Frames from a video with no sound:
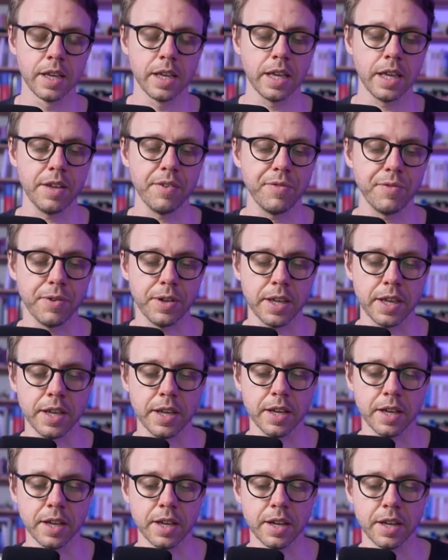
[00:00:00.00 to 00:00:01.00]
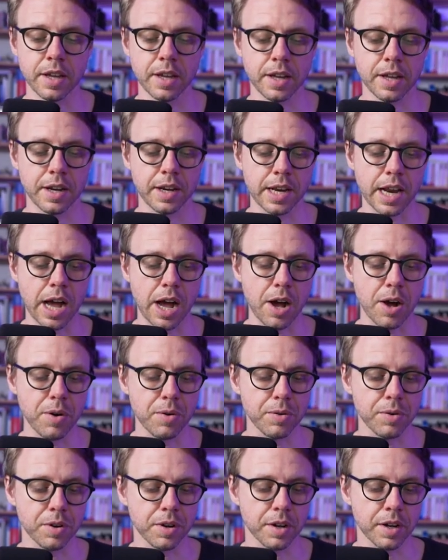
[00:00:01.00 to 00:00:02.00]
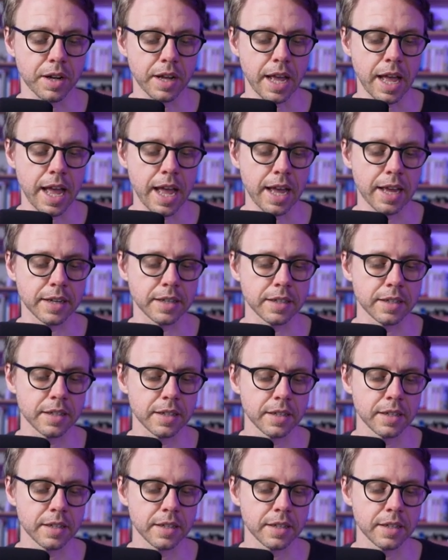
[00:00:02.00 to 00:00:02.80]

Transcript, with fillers: If we now add